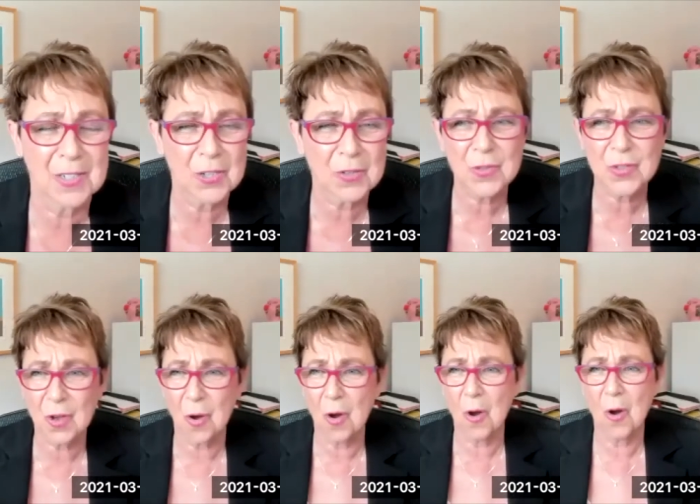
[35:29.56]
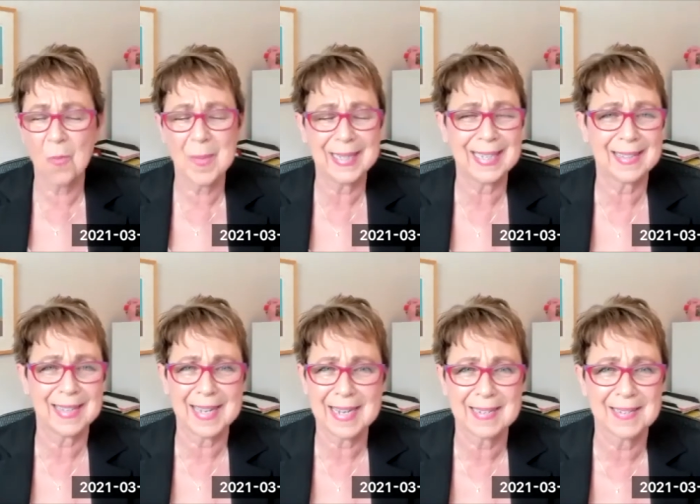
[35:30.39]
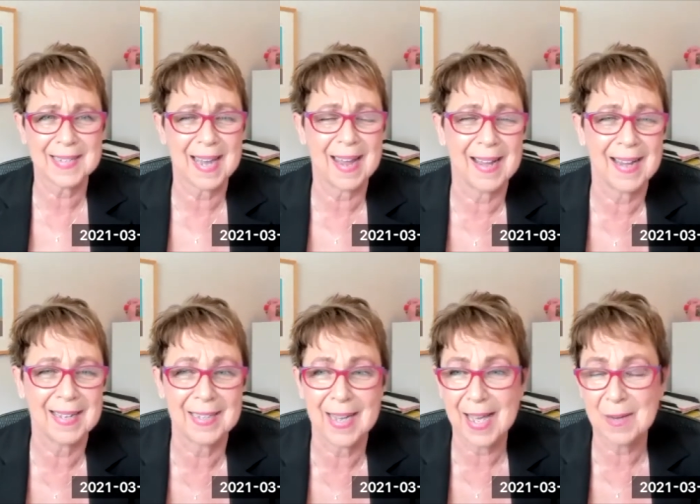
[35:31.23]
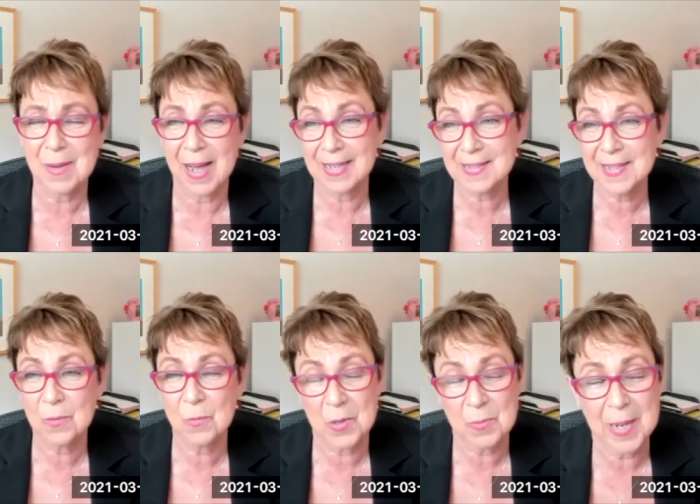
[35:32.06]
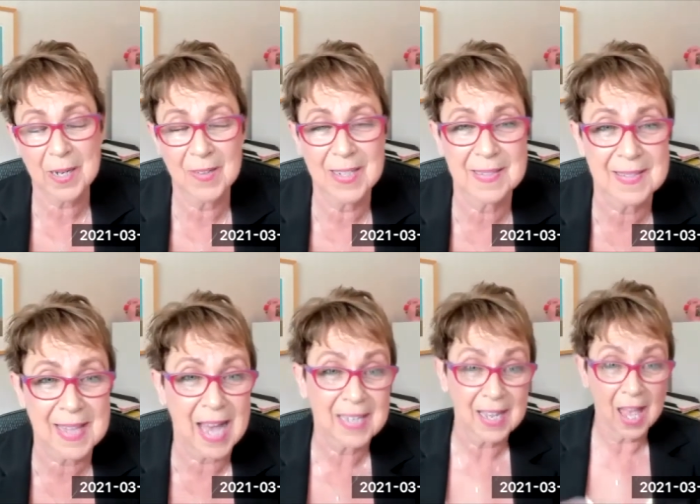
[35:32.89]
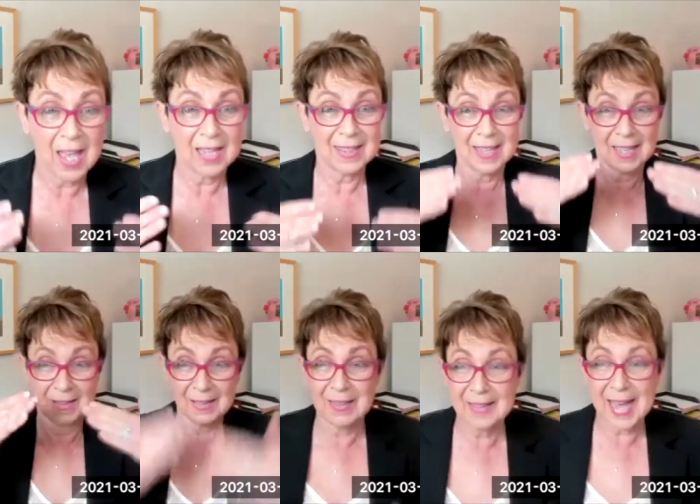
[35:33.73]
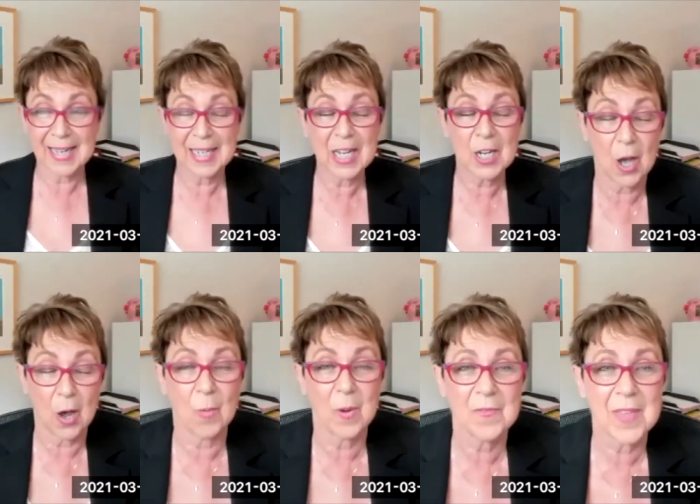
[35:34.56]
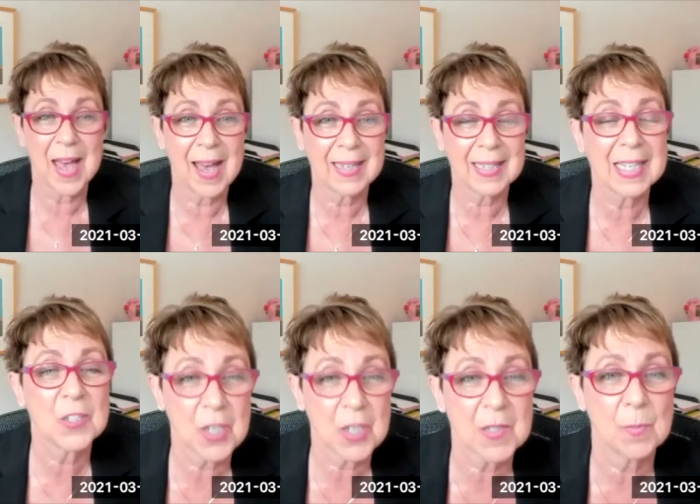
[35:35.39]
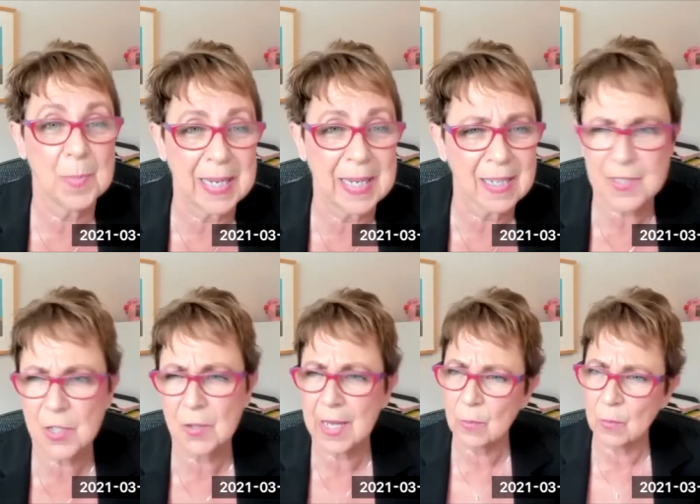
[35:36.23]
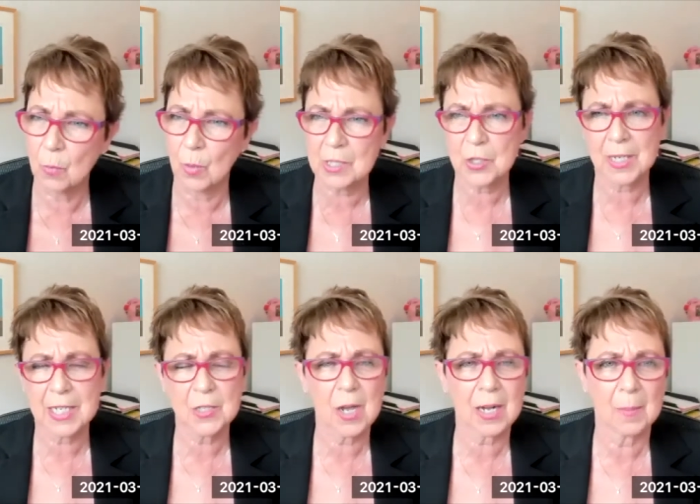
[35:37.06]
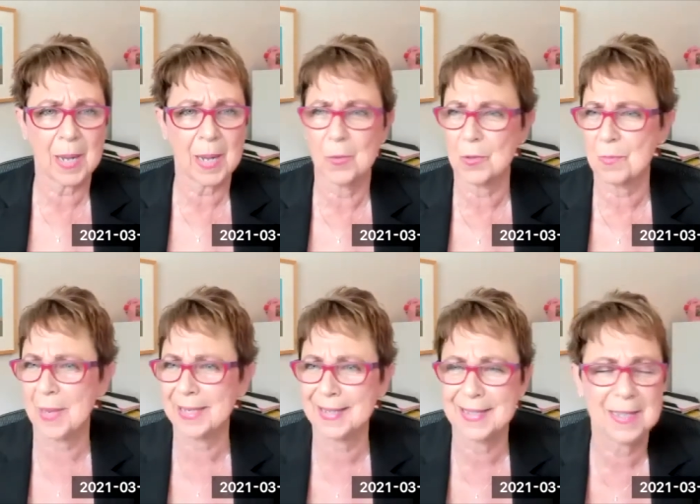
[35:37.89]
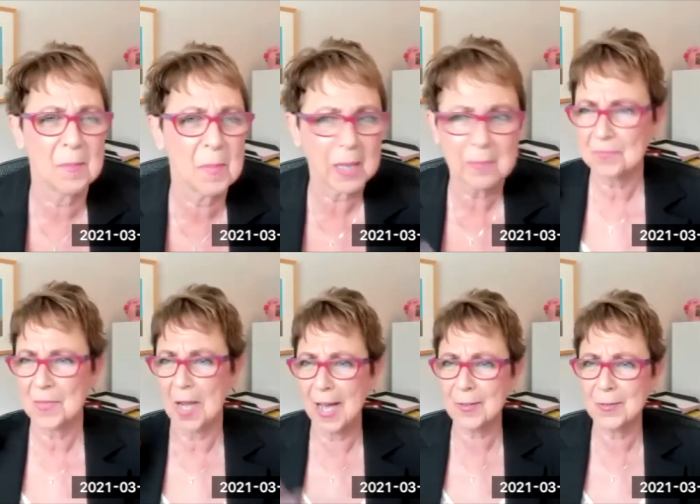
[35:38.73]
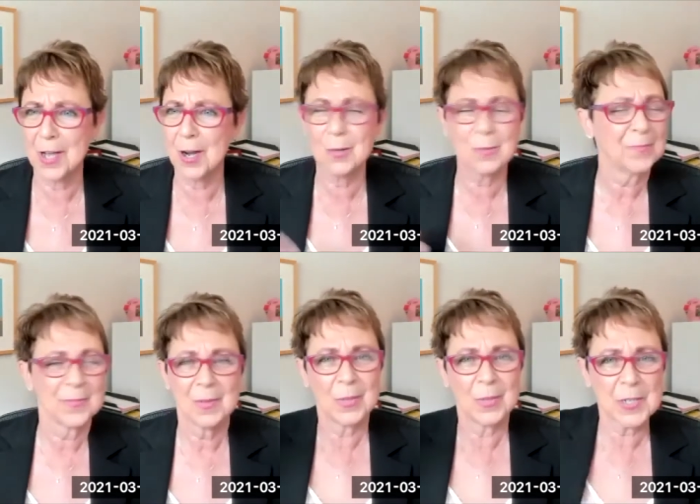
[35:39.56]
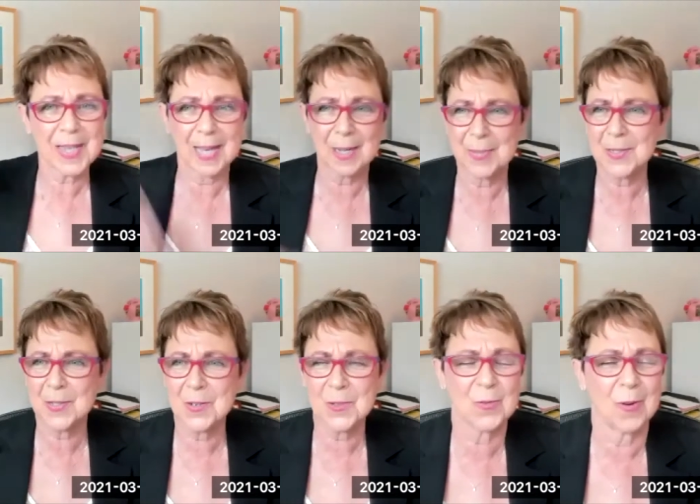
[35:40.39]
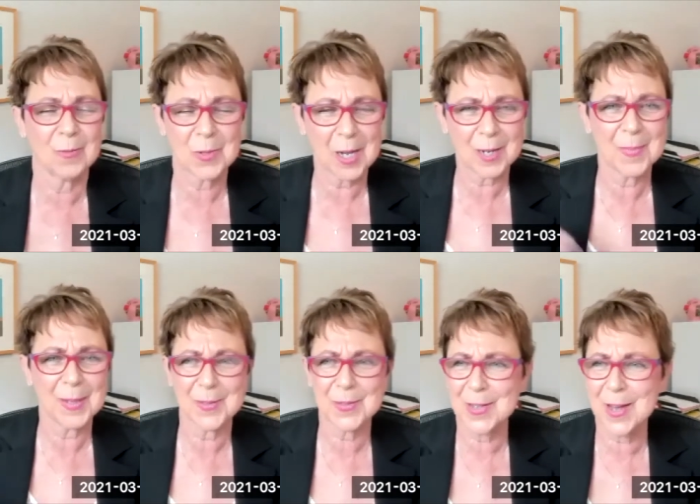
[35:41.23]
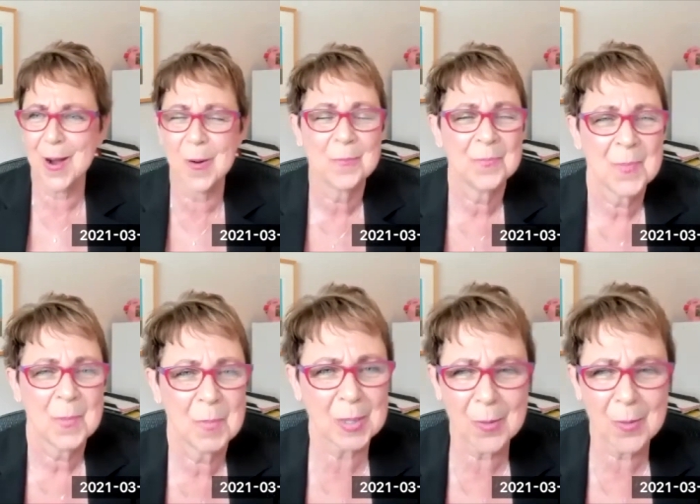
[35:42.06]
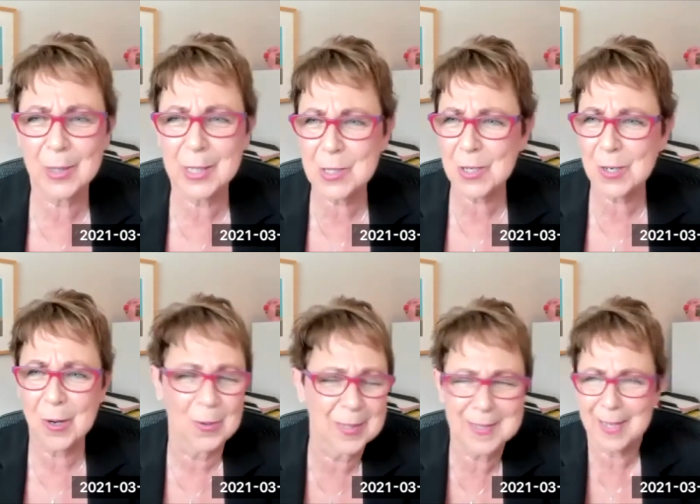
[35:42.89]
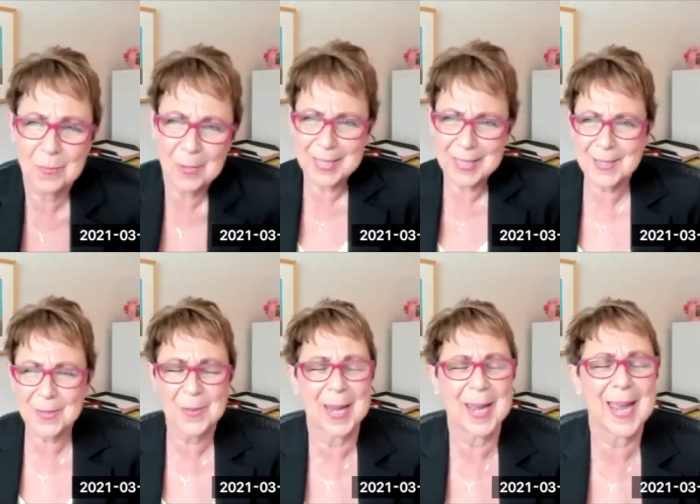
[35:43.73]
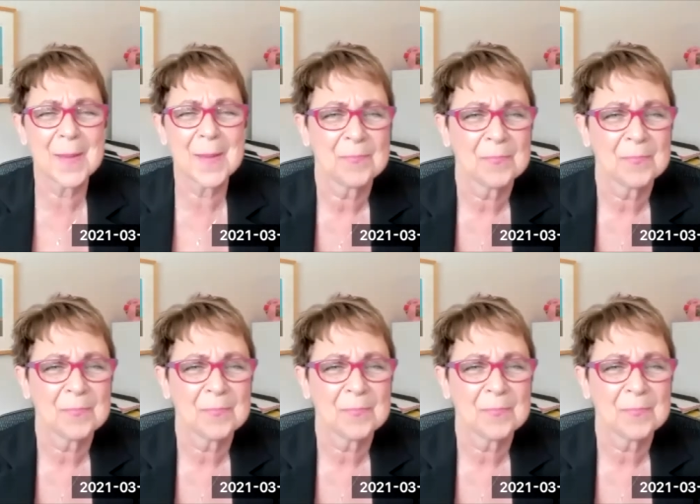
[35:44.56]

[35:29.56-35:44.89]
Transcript: to so many things, and and I see with parents that letting go of that and just being because they're like, well, what should I talk about with my kid? And I'm like, I don't know. We just had a big snowstorm. Talk about the snow. But there were only two. It's like, well, that's okay.